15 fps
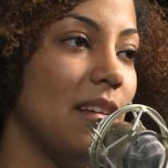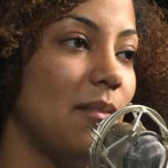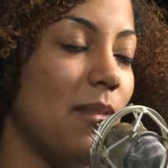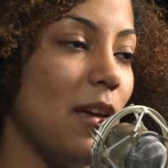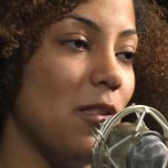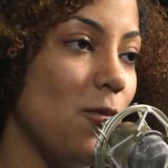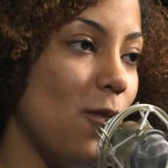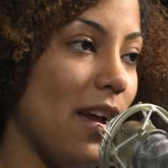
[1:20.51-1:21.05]
By
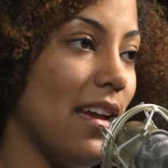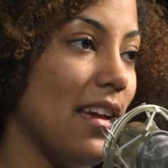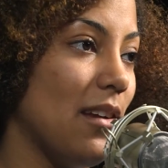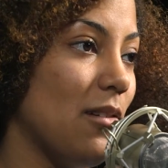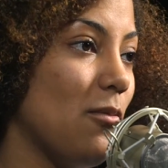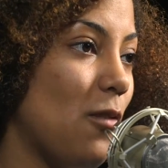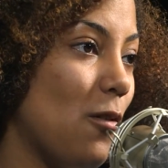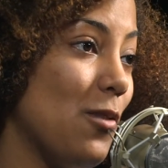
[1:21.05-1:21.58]
the way,
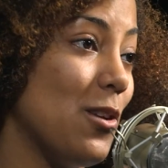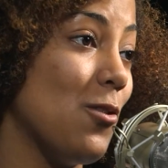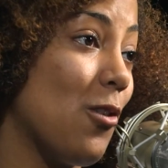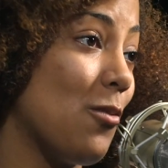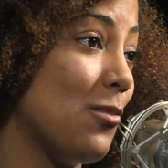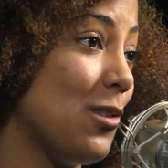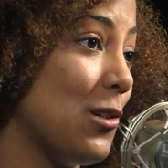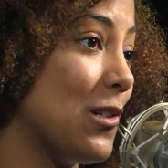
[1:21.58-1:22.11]
what we
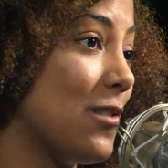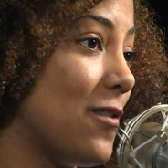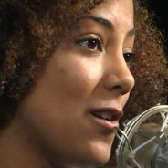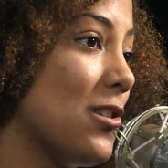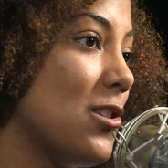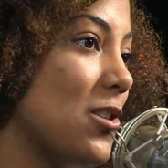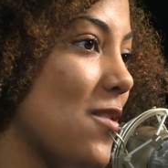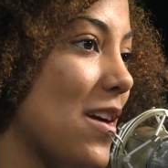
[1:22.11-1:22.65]
normally refer
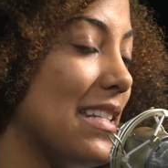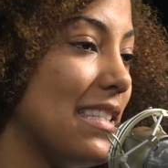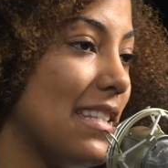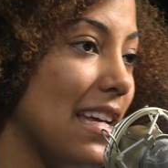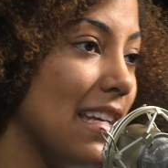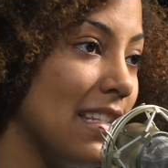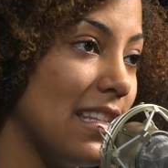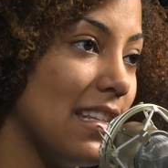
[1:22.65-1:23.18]
to as
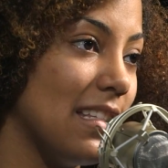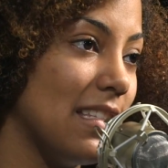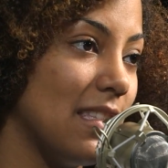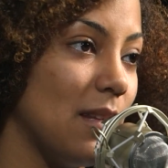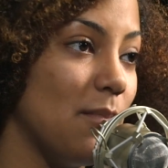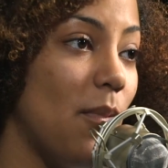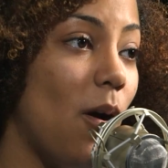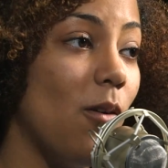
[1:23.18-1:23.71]
stanzas
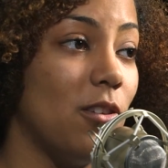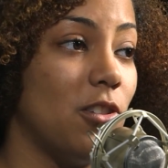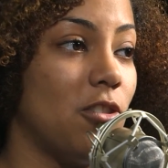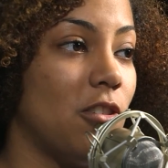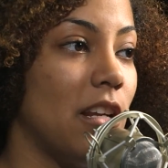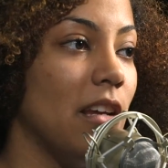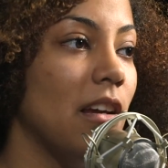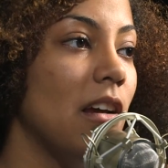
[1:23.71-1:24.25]
in
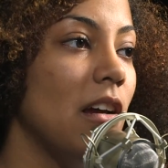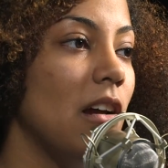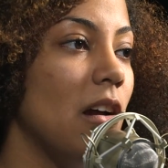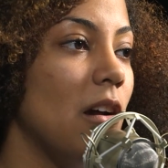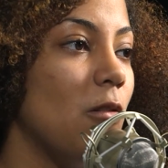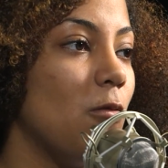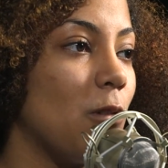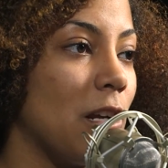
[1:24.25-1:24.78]
poetry,
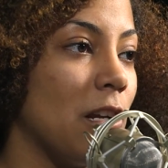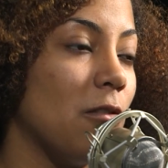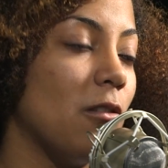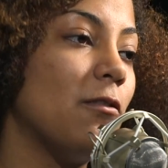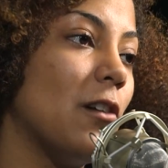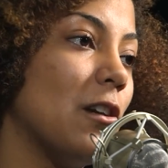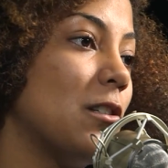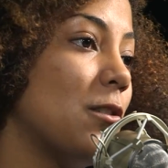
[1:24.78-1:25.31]
we're going to
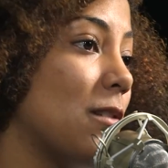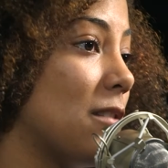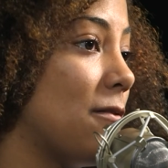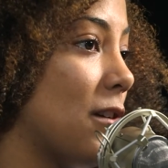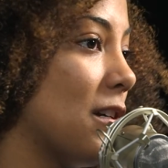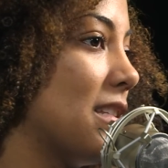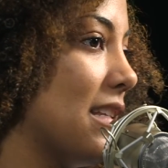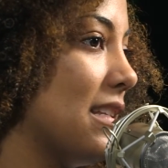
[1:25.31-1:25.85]
refer to as
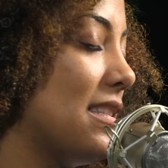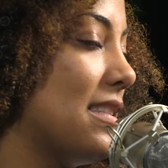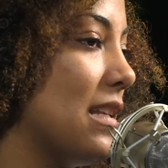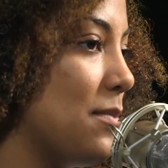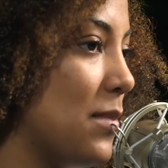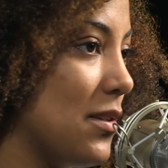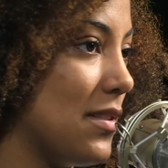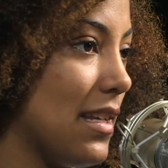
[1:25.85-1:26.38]
verses in
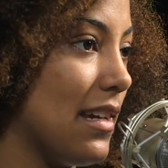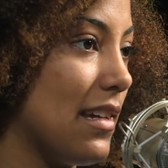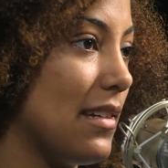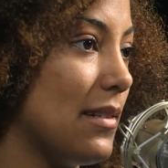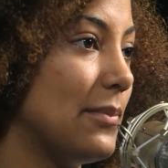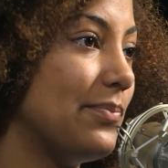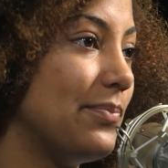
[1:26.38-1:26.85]
music.